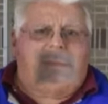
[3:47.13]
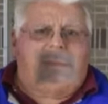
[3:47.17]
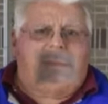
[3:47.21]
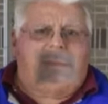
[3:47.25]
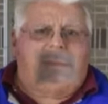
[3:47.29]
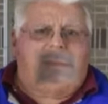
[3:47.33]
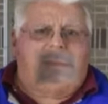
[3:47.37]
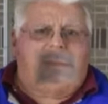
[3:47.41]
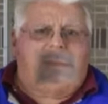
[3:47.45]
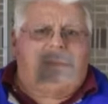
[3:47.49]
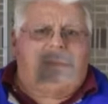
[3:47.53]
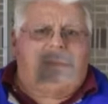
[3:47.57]

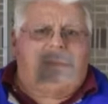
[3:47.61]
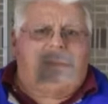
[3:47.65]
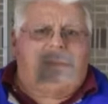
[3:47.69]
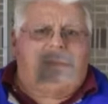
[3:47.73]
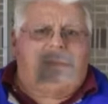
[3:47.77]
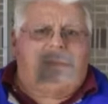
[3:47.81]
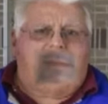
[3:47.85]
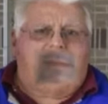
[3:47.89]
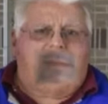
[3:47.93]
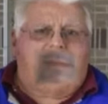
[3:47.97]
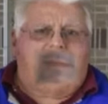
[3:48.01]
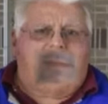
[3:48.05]

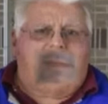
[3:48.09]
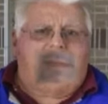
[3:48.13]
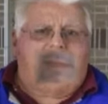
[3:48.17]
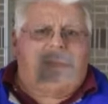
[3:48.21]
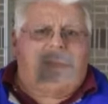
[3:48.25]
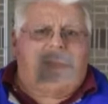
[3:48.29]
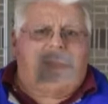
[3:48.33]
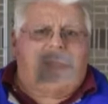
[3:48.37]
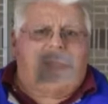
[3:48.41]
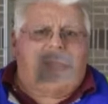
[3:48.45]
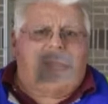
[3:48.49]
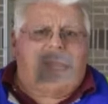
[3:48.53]

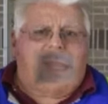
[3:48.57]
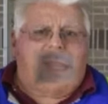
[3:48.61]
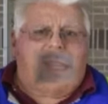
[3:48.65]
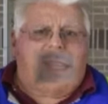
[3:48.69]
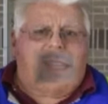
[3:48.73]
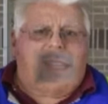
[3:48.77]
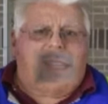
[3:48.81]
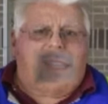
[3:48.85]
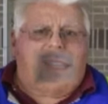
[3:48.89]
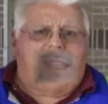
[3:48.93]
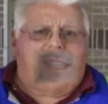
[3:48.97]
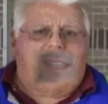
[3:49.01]

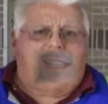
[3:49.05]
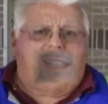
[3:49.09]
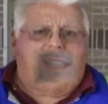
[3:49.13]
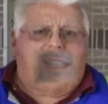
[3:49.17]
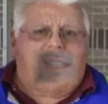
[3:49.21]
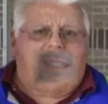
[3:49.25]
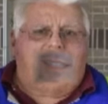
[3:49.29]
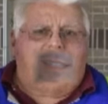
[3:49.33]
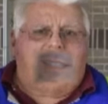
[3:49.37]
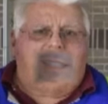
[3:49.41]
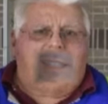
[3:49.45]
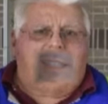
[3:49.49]

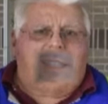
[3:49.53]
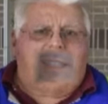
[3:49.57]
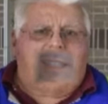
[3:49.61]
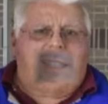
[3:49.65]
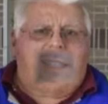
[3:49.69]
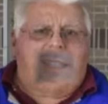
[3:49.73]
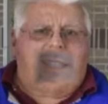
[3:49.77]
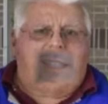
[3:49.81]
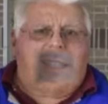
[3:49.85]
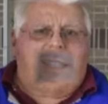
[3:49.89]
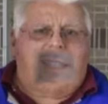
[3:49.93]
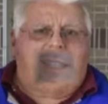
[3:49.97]

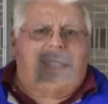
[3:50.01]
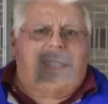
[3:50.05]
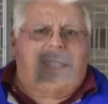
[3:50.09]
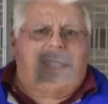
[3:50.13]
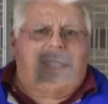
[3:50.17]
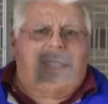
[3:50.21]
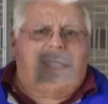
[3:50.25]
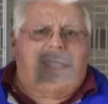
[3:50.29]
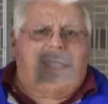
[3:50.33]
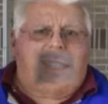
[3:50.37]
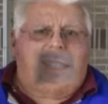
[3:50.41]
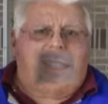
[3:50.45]

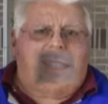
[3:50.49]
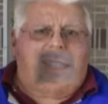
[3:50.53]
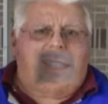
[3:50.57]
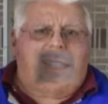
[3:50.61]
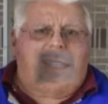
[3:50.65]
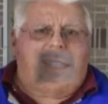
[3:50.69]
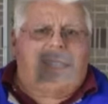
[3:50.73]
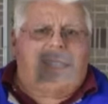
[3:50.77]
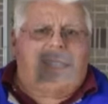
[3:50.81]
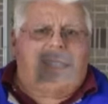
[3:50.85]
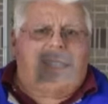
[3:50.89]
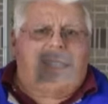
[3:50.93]

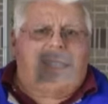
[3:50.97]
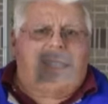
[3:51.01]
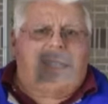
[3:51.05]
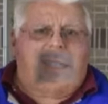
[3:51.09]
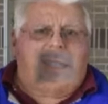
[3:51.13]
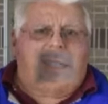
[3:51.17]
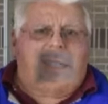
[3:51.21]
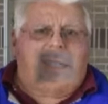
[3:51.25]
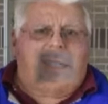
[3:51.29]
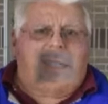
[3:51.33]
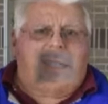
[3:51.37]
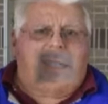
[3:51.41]

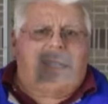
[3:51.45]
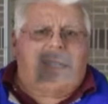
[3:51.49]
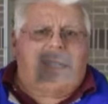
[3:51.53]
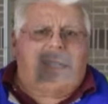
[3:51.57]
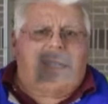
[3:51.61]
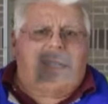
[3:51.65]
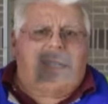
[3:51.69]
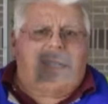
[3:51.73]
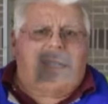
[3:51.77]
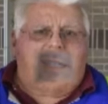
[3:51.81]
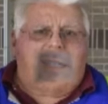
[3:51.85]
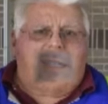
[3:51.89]

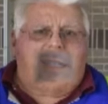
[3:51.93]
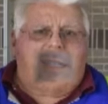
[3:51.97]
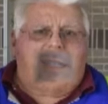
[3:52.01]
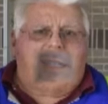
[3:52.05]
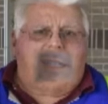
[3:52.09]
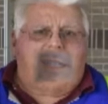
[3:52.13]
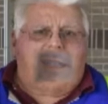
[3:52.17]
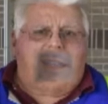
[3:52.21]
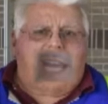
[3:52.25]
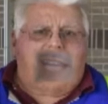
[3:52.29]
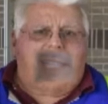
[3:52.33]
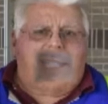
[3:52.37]

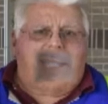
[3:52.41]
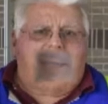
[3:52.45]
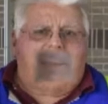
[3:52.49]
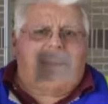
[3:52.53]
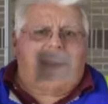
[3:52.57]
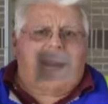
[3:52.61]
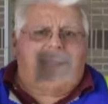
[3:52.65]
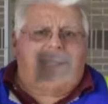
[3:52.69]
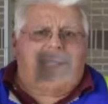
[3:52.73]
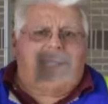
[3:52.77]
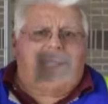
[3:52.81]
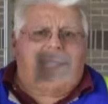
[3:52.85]

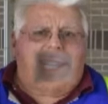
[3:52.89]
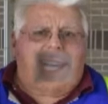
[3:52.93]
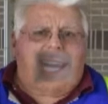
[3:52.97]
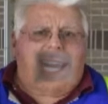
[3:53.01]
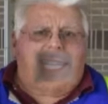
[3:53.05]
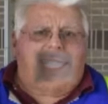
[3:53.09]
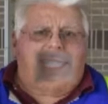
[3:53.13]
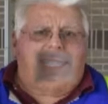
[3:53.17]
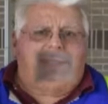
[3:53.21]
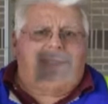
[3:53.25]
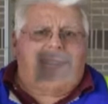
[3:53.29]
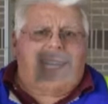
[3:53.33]

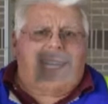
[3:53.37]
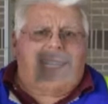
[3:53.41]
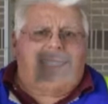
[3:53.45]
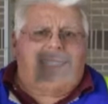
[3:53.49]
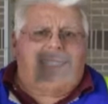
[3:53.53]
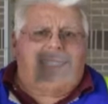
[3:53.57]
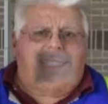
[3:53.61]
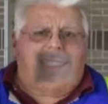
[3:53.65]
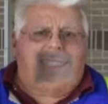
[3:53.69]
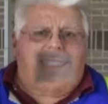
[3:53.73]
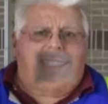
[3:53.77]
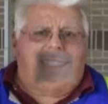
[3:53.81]

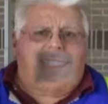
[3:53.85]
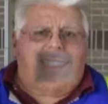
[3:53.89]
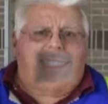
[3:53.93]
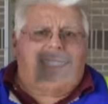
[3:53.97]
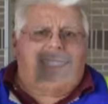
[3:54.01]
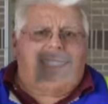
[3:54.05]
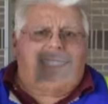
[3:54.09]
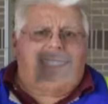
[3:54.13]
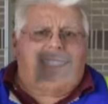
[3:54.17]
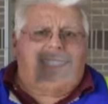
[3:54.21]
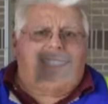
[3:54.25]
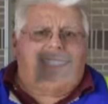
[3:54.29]

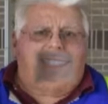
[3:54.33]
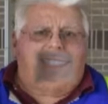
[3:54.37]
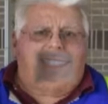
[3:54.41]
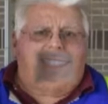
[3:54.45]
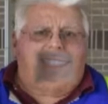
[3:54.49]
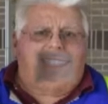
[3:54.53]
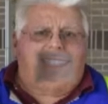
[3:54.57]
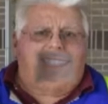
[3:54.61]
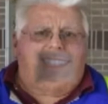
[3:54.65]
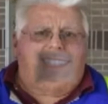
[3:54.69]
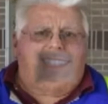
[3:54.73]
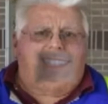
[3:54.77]

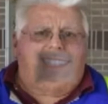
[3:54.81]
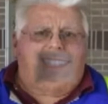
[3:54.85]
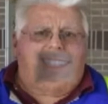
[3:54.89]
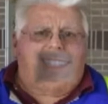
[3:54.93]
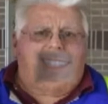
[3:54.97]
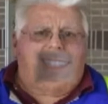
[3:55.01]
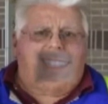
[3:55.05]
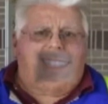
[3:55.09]
This person isn't speaking.